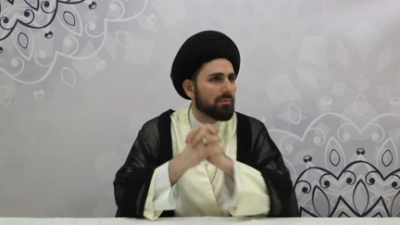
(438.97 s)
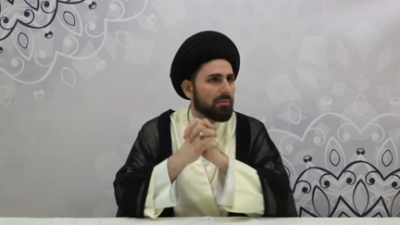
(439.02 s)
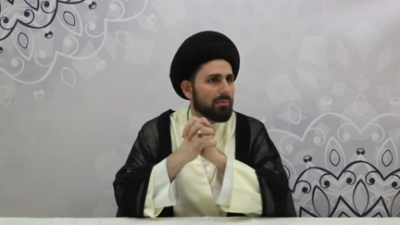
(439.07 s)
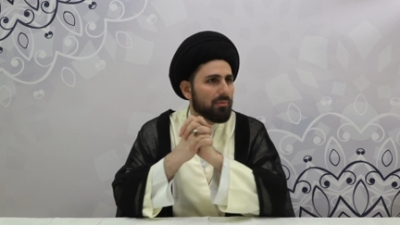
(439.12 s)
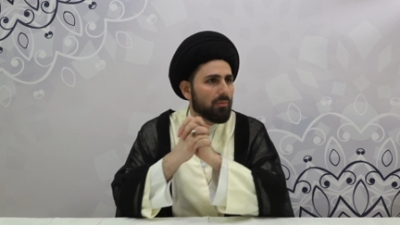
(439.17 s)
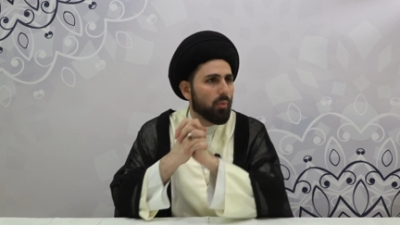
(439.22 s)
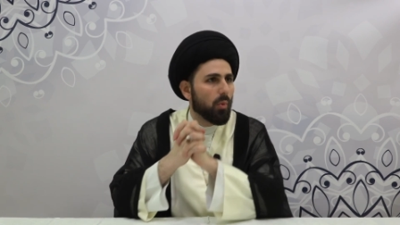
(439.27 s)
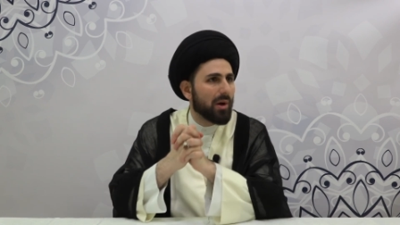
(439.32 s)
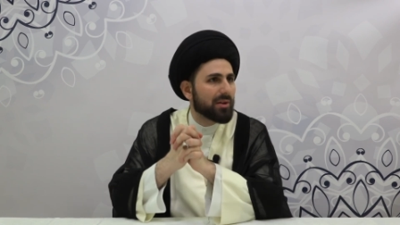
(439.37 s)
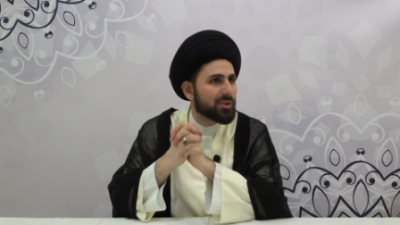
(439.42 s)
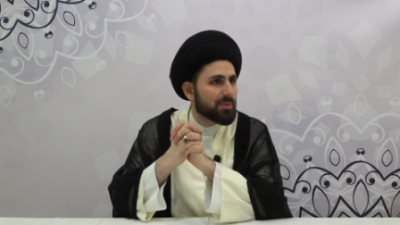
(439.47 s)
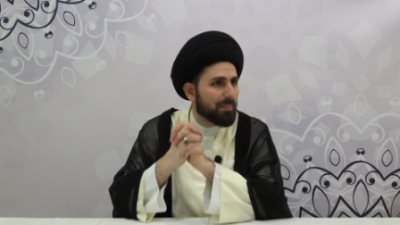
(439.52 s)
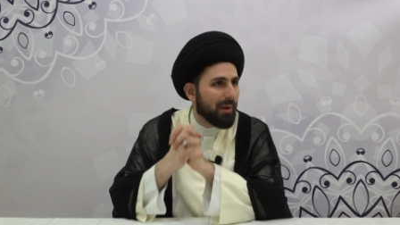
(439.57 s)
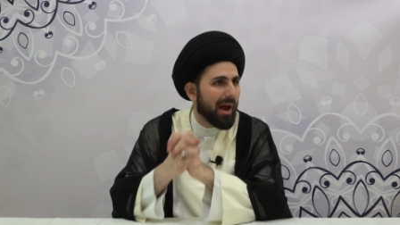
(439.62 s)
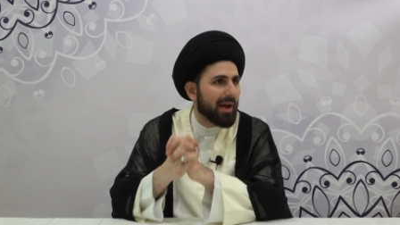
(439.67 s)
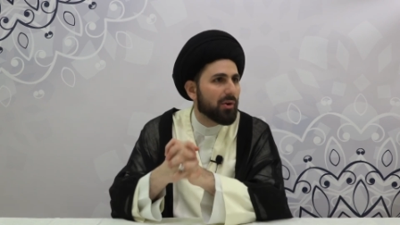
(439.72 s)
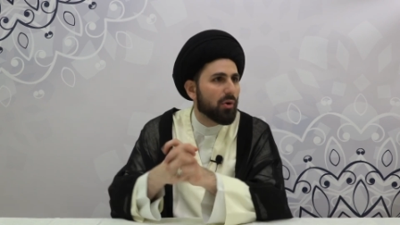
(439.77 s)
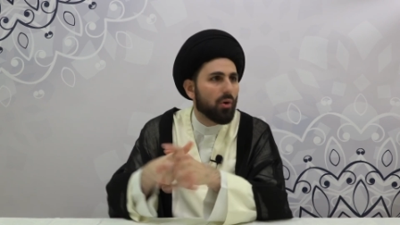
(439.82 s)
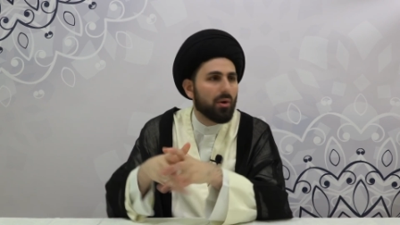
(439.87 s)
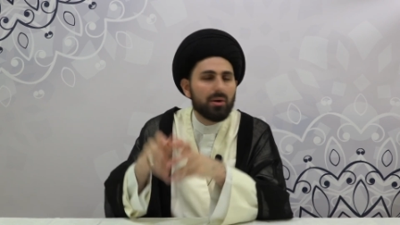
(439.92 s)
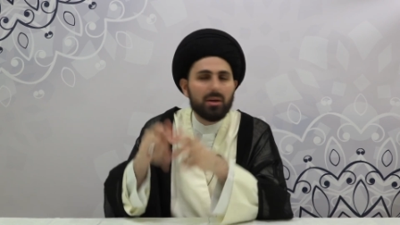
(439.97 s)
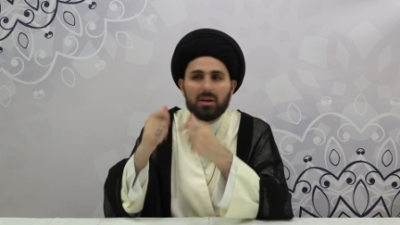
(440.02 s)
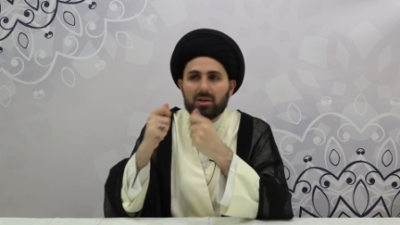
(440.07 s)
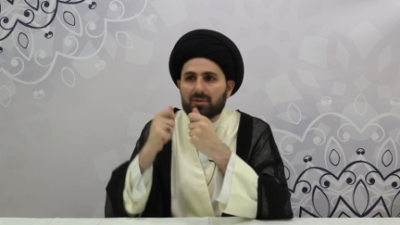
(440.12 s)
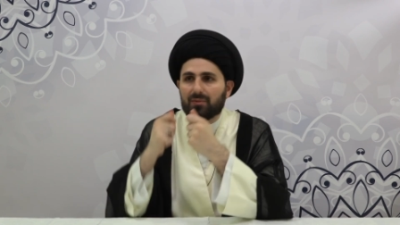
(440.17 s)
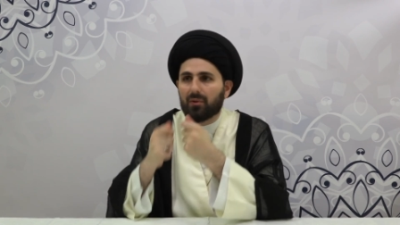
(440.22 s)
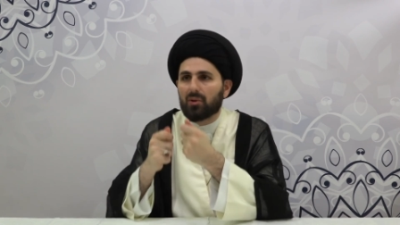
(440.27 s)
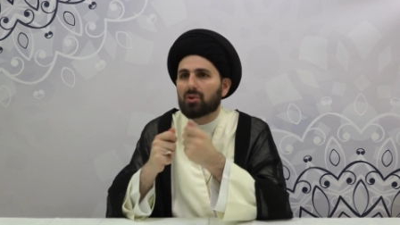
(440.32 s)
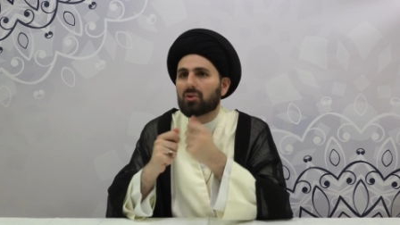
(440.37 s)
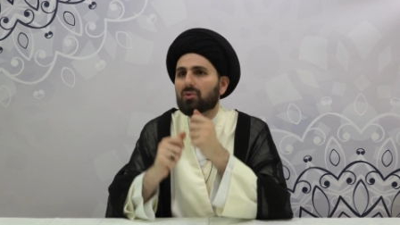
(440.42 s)
What's priority is
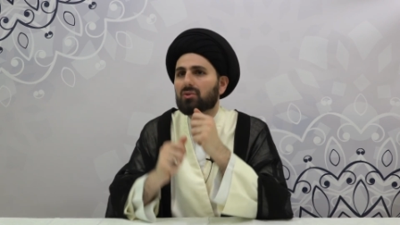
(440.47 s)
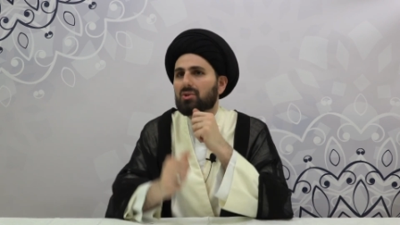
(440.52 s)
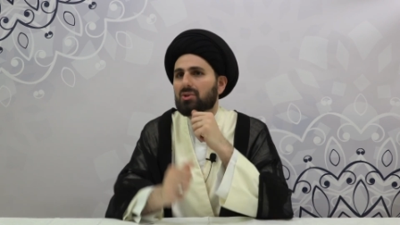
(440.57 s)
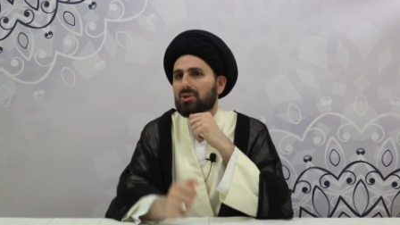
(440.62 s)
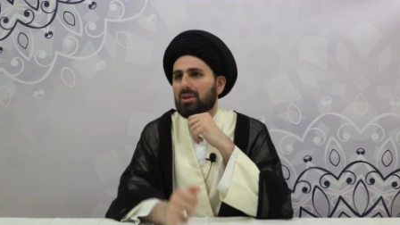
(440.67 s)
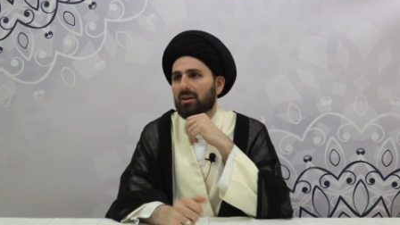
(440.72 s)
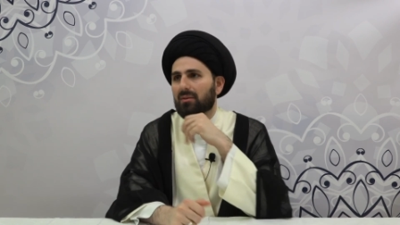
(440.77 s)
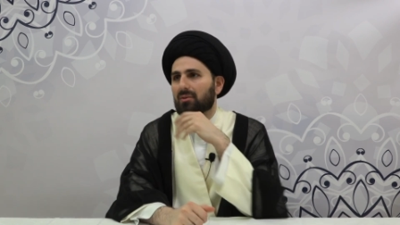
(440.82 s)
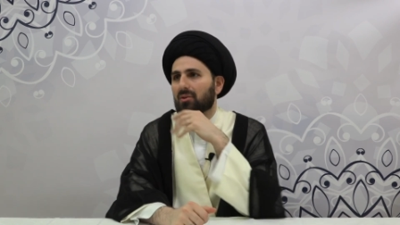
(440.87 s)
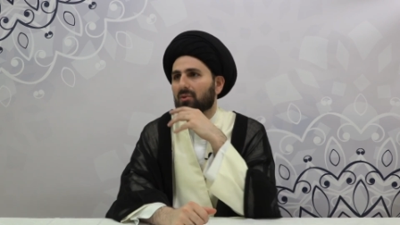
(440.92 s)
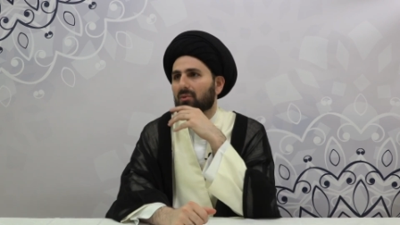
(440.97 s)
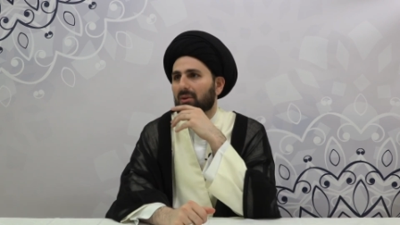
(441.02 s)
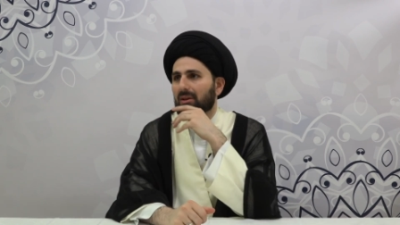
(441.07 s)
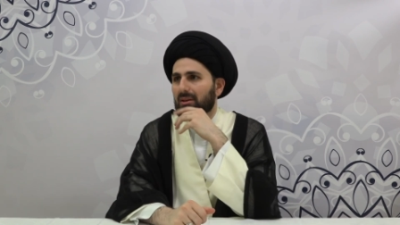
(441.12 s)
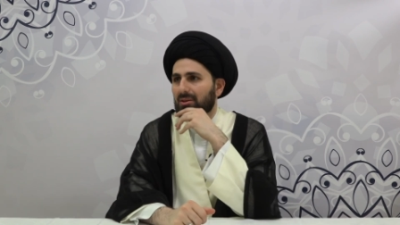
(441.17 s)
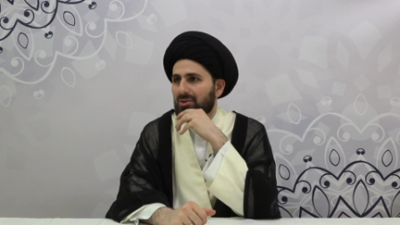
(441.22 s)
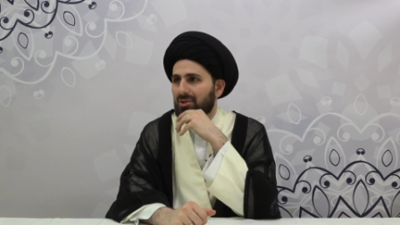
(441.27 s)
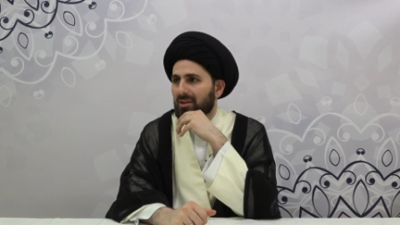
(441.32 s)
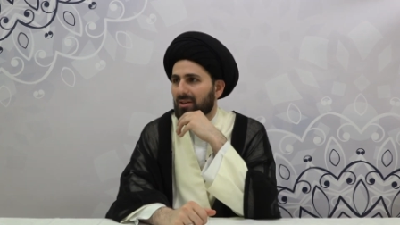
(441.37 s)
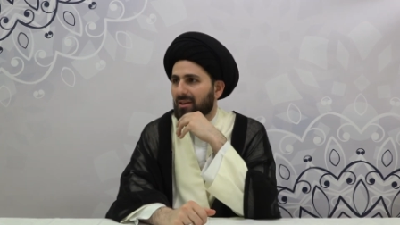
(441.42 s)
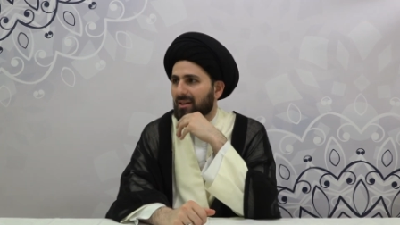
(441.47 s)
for you to save your religion.